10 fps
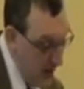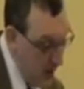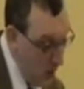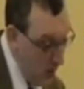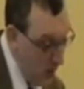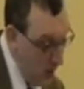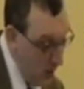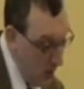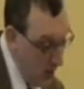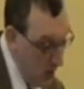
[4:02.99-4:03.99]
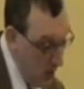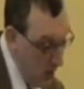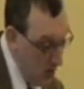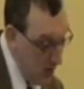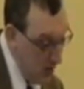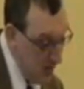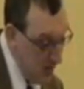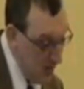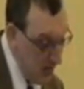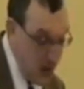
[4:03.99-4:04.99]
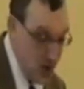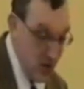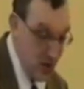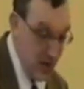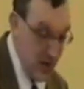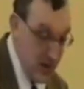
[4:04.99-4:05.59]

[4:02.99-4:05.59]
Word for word: anyone who is a mere creature,